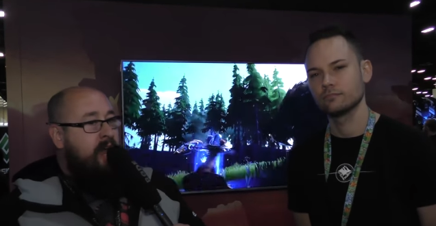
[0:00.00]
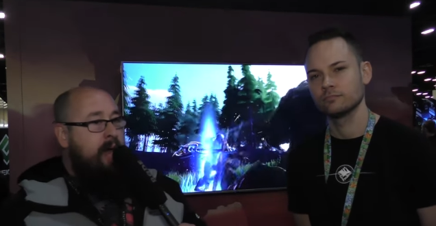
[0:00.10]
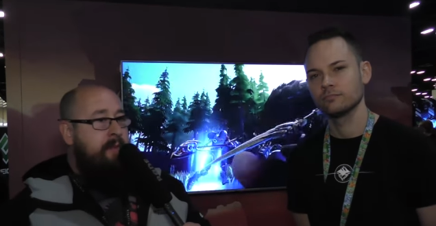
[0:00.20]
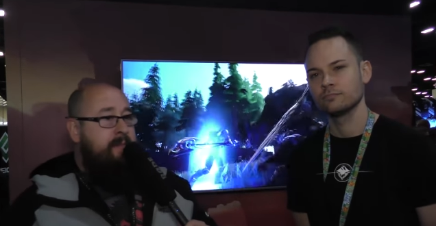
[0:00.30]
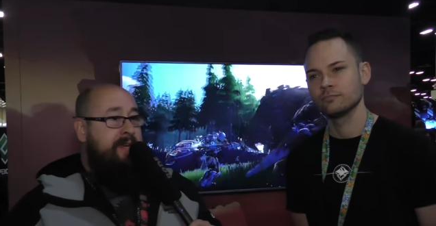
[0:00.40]

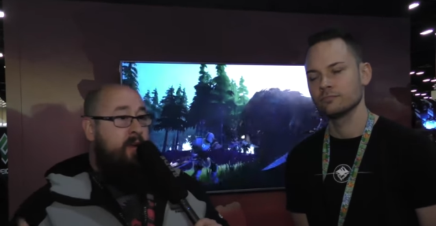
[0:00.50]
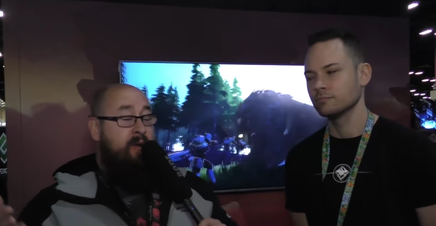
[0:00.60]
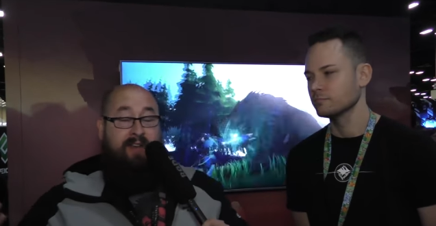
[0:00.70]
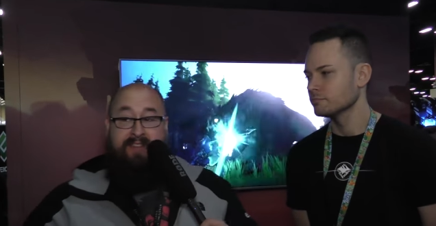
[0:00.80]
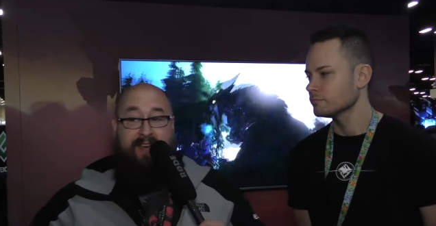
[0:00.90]
Speaker 1: Um, I'm
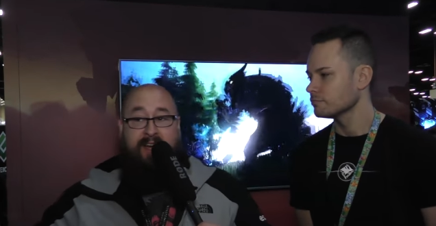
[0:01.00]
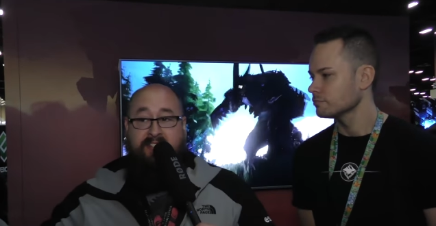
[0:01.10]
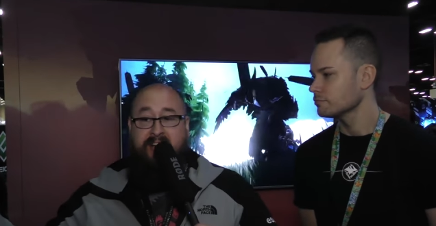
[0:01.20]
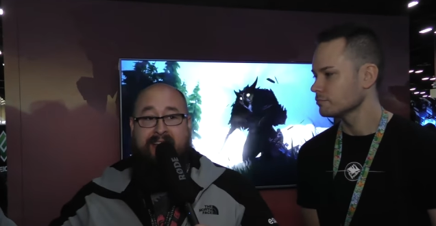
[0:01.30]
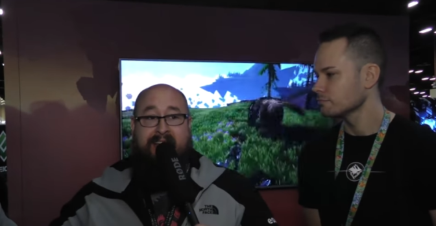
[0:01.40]
here with
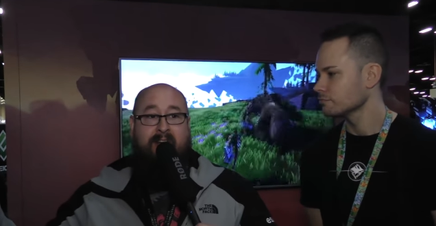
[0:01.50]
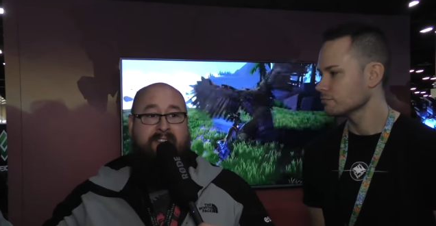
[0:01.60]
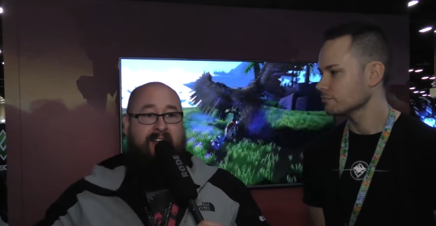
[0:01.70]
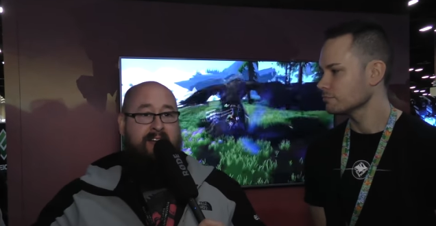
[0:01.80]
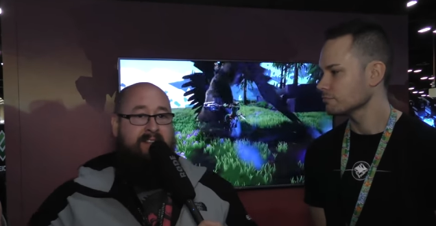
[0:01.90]
uh, checking
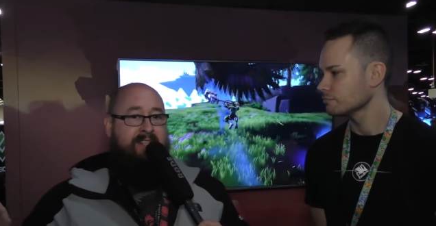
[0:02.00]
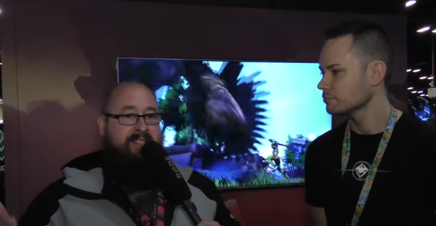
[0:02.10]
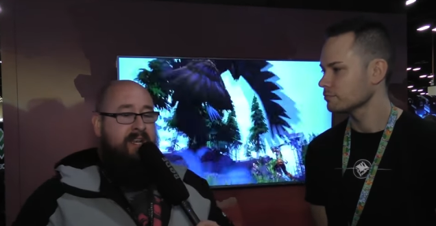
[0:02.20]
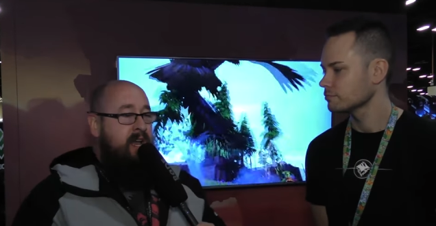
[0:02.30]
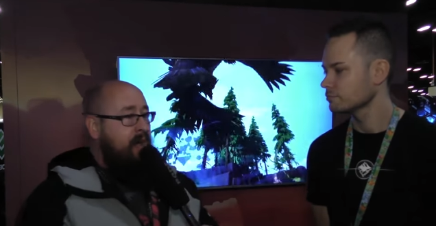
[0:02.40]
out
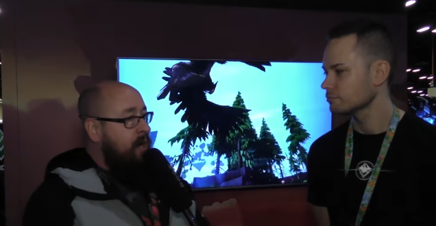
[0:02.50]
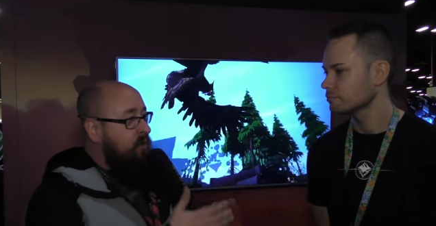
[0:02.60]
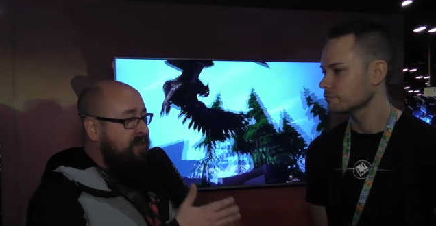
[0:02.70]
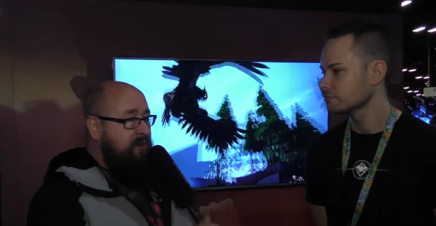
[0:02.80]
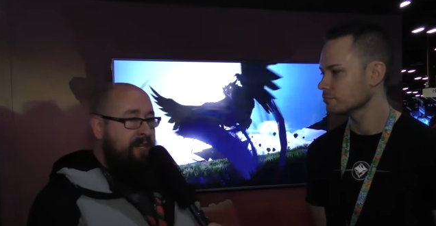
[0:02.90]
Dauntless uh,
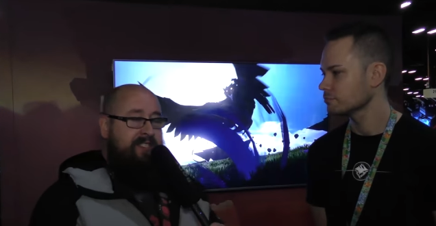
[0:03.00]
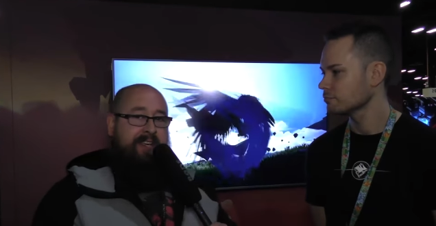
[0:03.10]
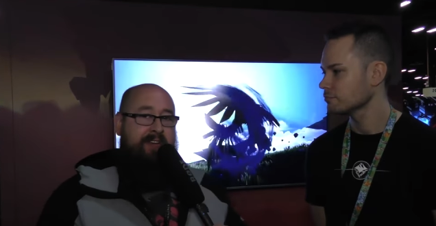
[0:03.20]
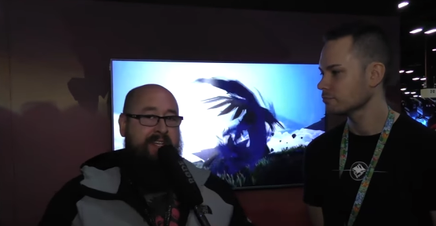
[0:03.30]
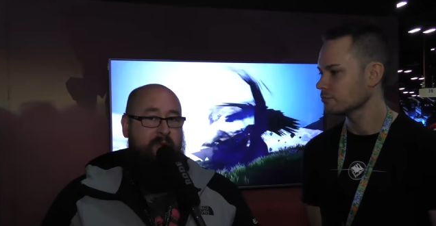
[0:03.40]
with Chris
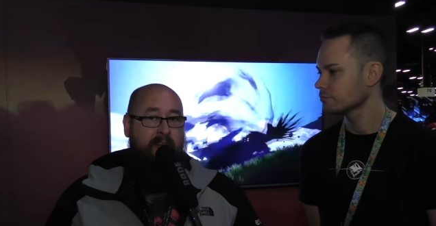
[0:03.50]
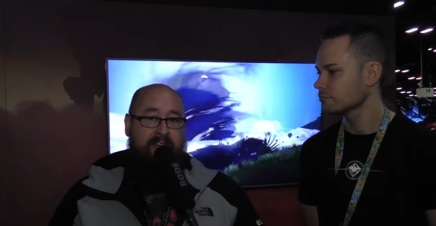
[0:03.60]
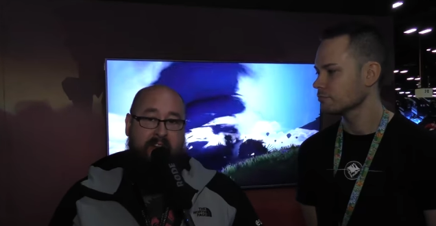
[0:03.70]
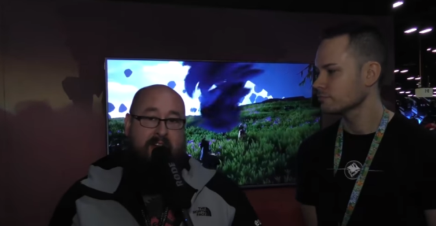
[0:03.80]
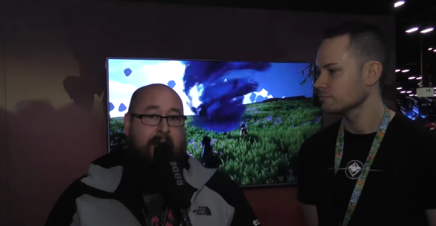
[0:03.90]
here. He's one
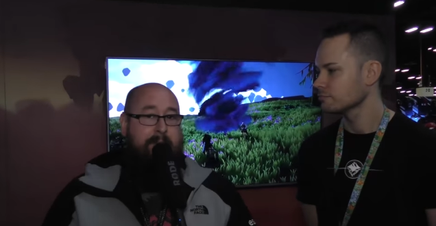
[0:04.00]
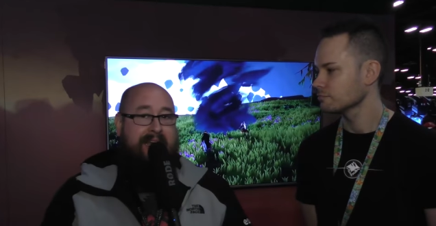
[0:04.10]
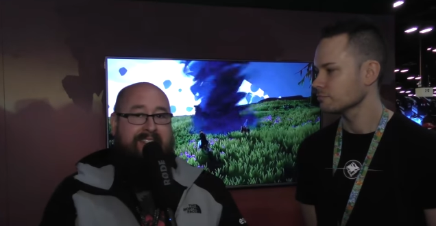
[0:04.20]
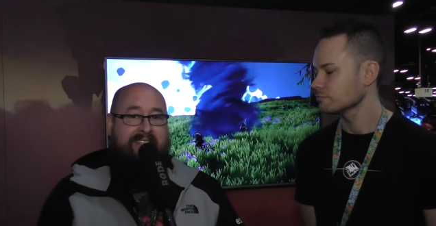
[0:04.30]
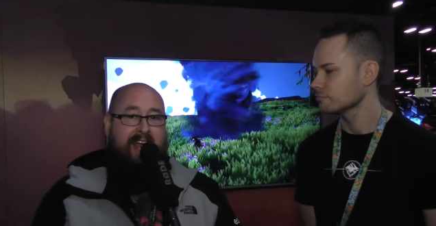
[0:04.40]
of our
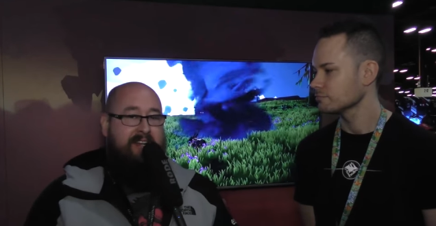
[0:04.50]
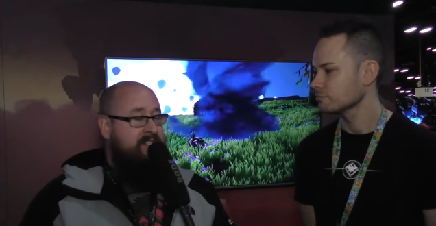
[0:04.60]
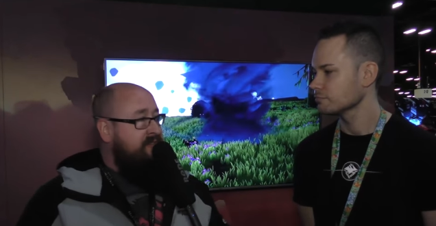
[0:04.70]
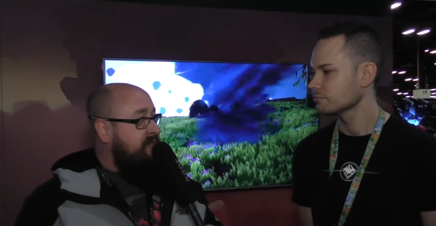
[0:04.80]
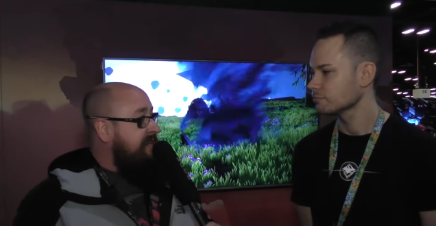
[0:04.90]
combat
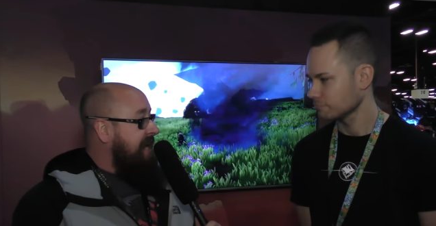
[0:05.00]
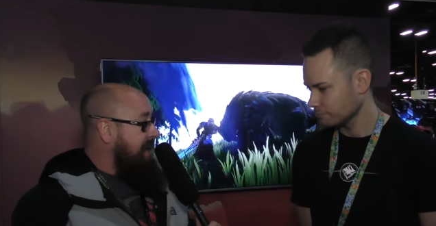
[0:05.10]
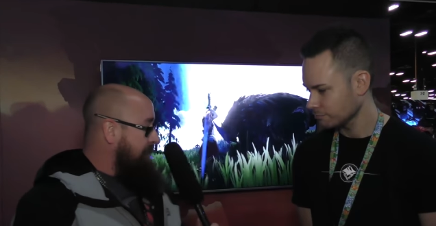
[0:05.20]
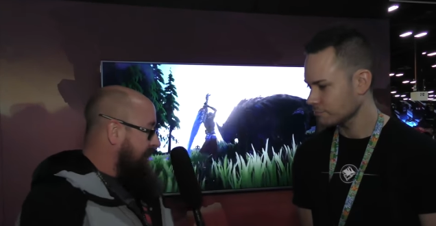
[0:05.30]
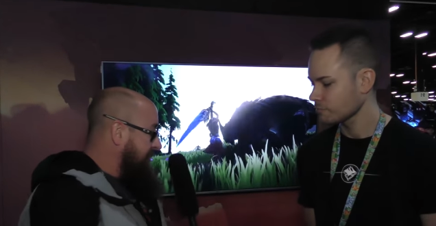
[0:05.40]
designers for the
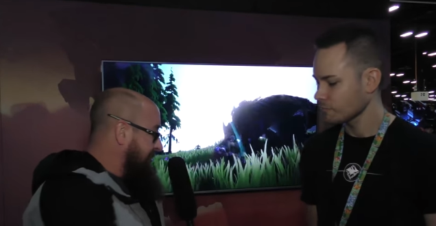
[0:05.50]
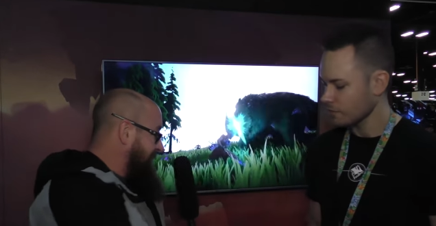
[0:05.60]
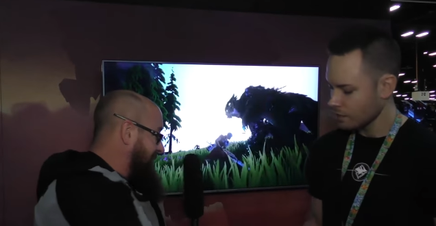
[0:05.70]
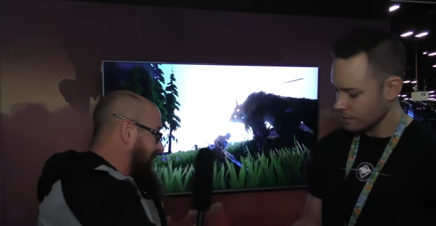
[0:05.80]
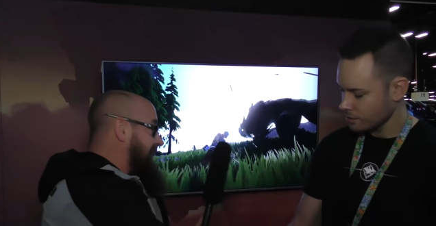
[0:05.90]
game. How are you
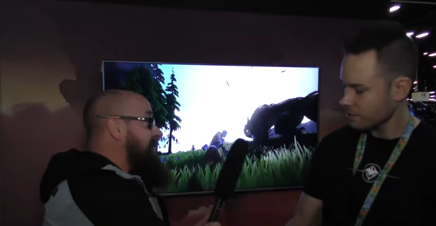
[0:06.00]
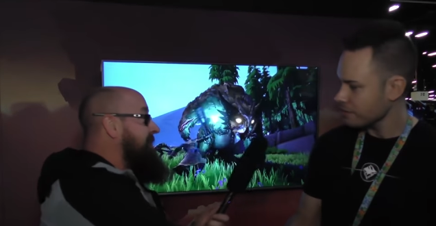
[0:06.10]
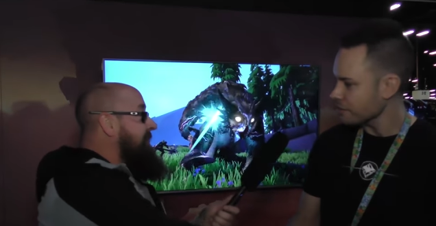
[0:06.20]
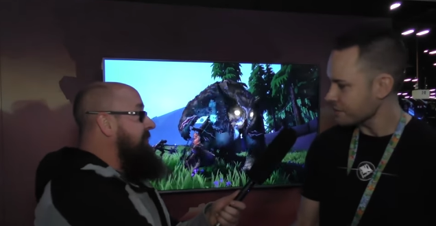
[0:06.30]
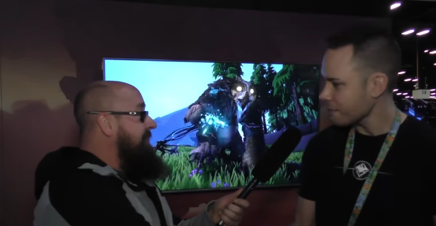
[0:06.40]
doing today?
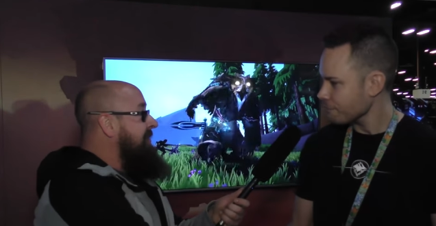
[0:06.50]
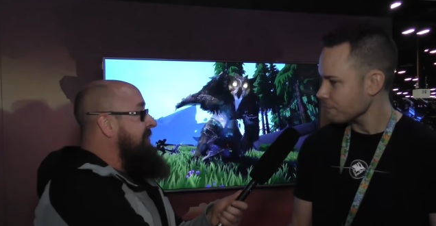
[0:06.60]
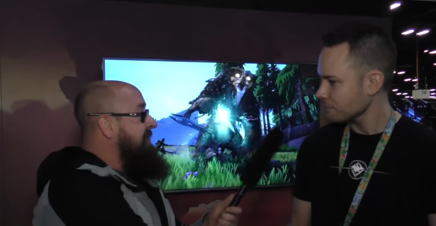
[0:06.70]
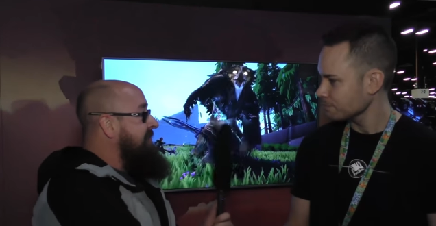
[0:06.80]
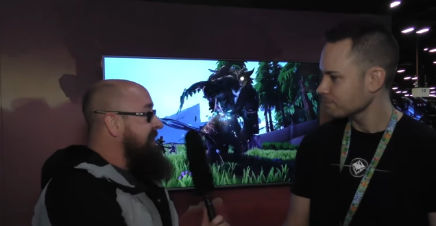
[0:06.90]
Good, yourself?
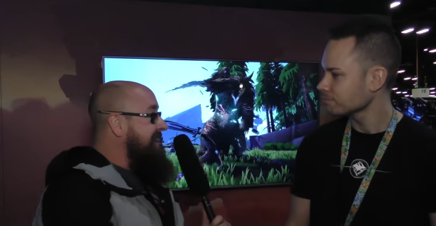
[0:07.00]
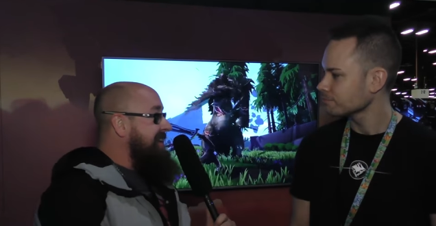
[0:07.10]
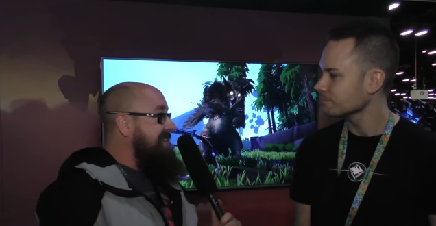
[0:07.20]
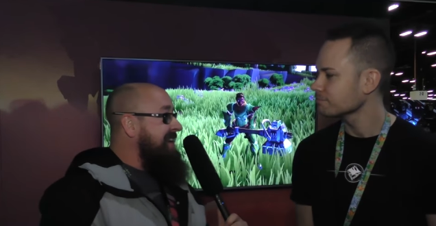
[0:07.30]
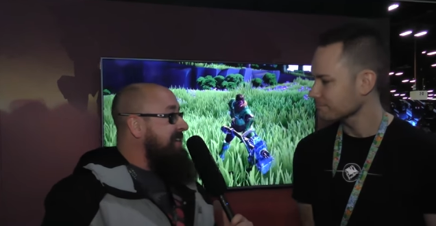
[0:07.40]
Very
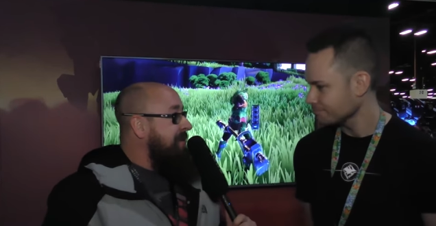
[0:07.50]
good, thank